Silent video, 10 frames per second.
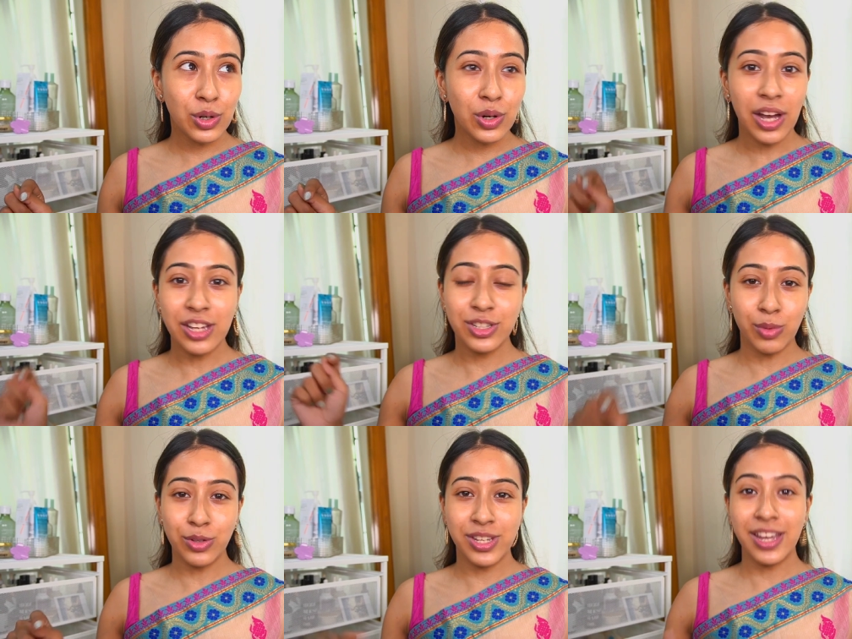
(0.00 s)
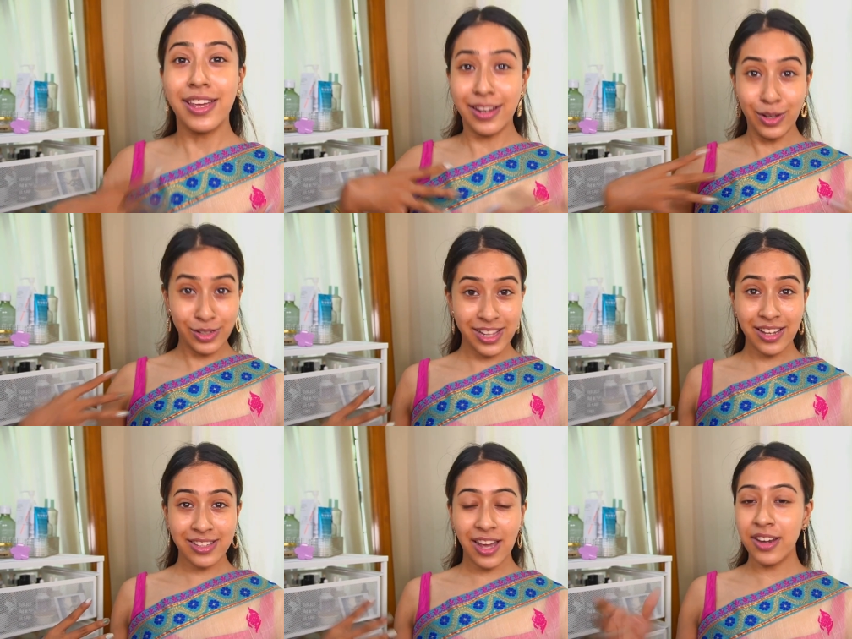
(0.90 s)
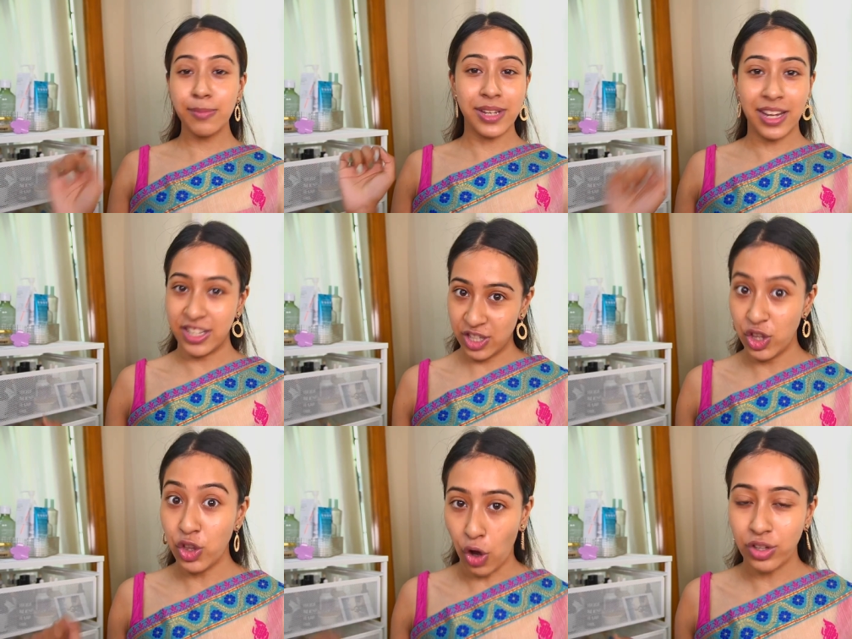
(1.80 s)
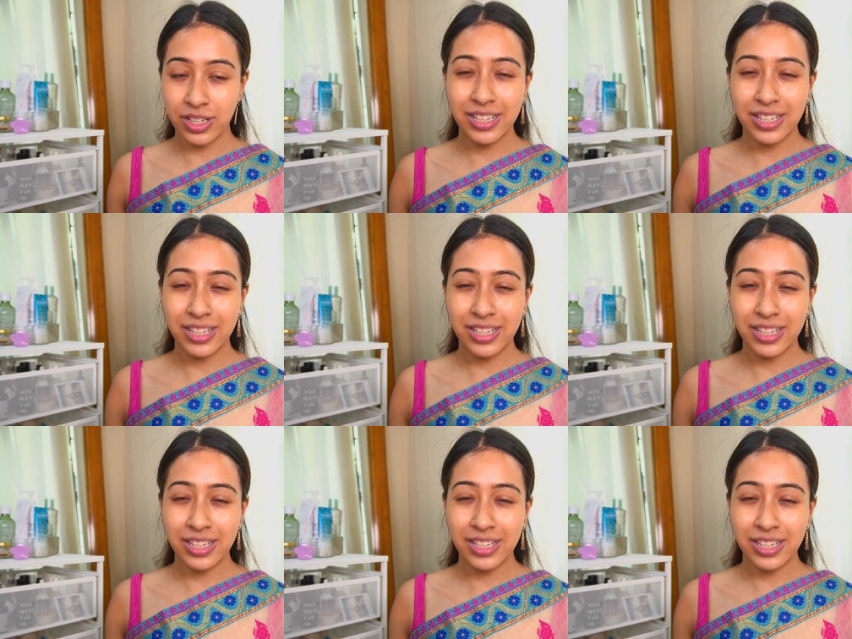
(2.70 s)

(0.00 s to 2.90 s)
I just want to say it looks like a sari, but it's not.